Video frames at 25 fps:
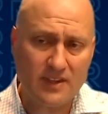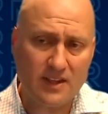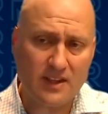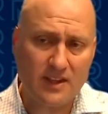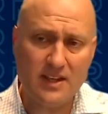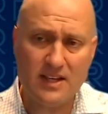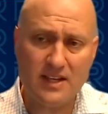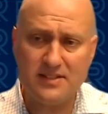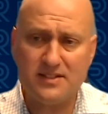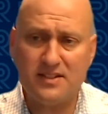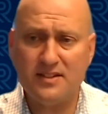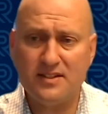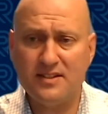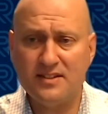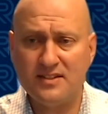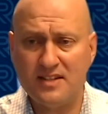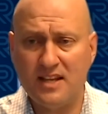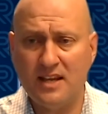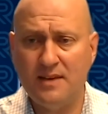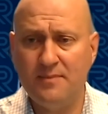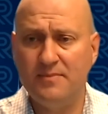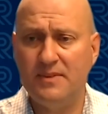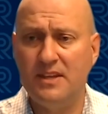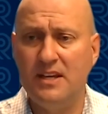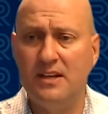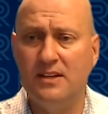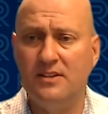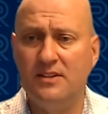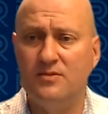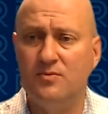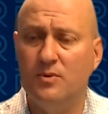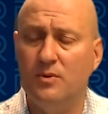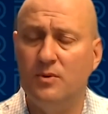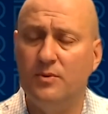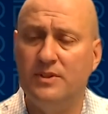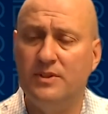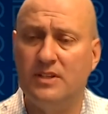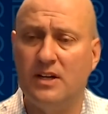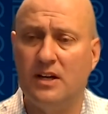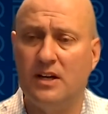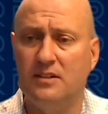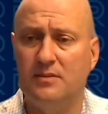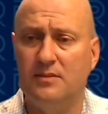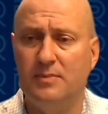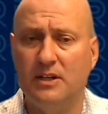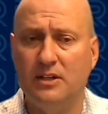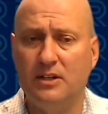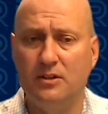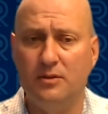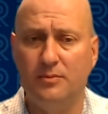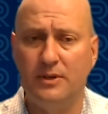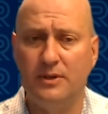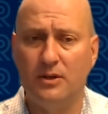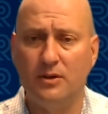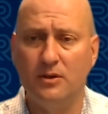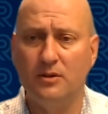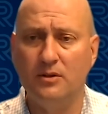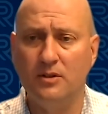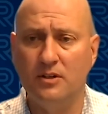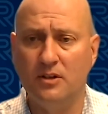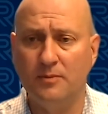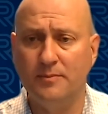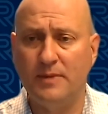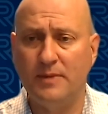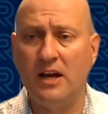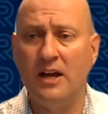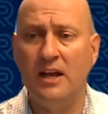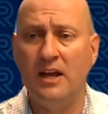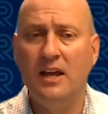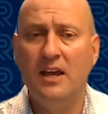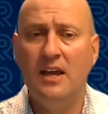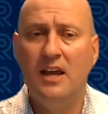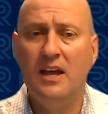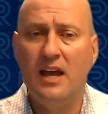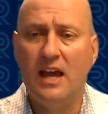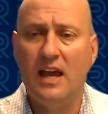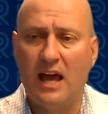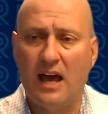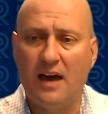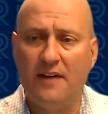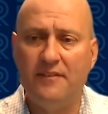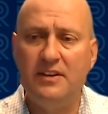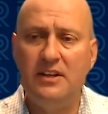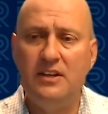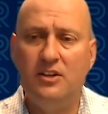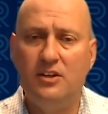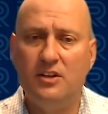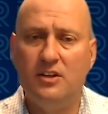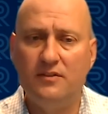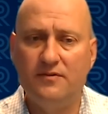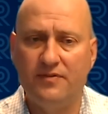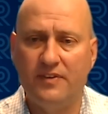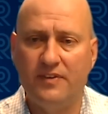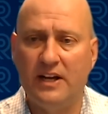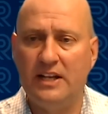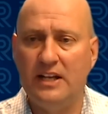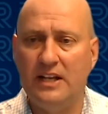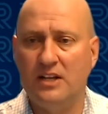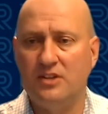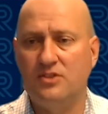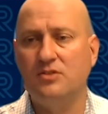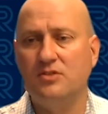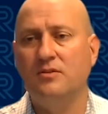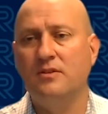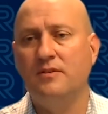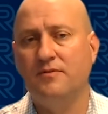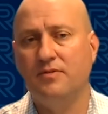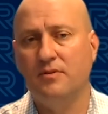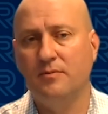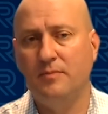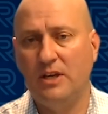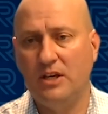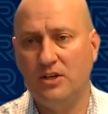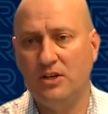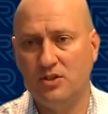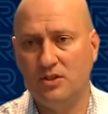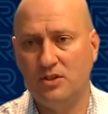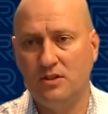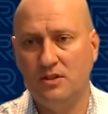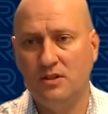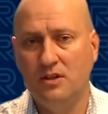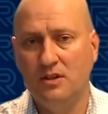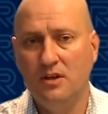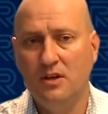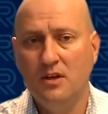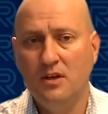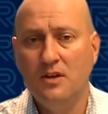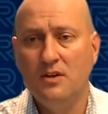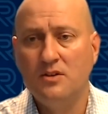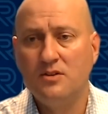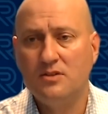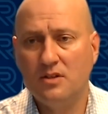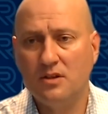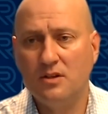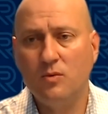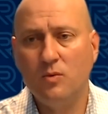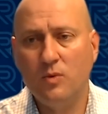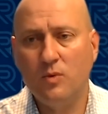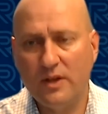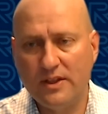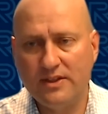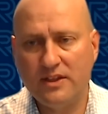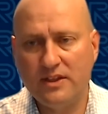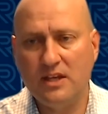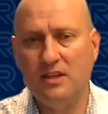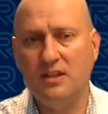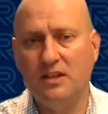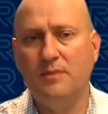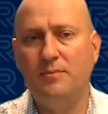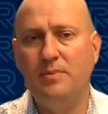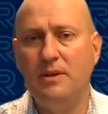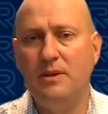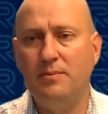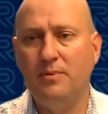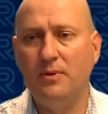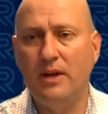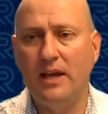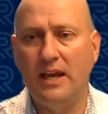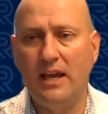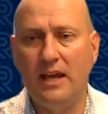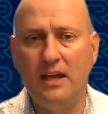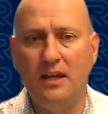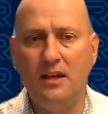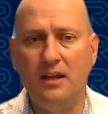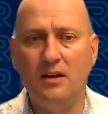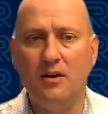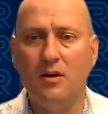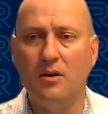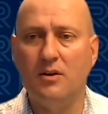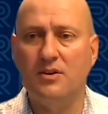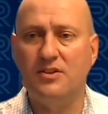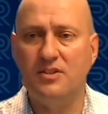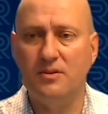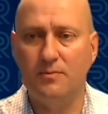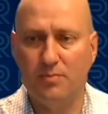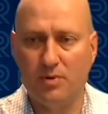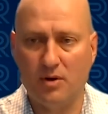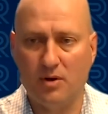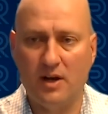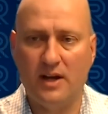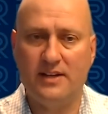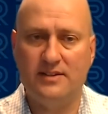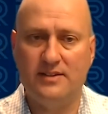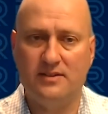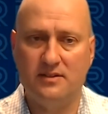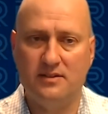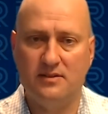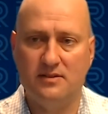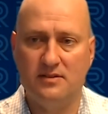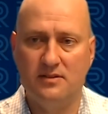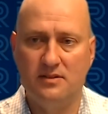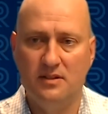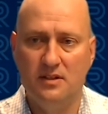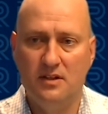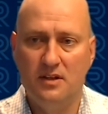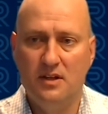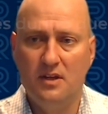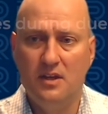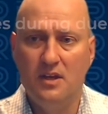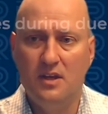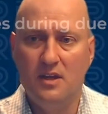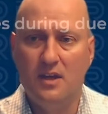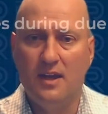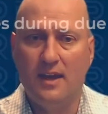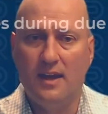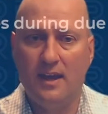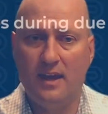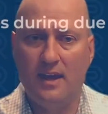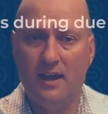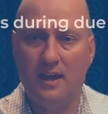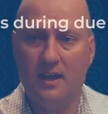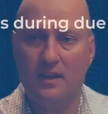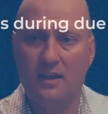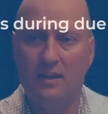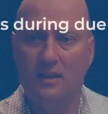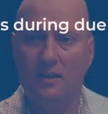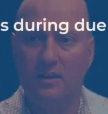That's the same thing as what we talked about a little bit earlier about having good financial information. So the one thing that people hate are surprises. And